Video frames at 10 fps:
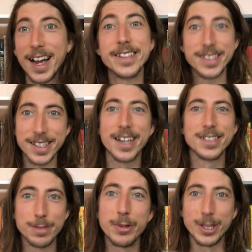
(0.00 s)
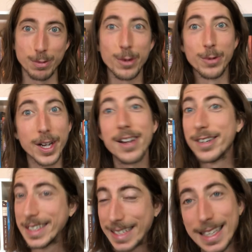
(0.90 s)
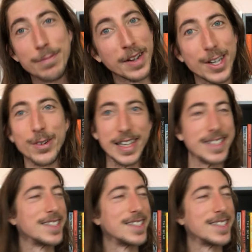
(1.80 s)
as the title speaks, we're getting deep into it.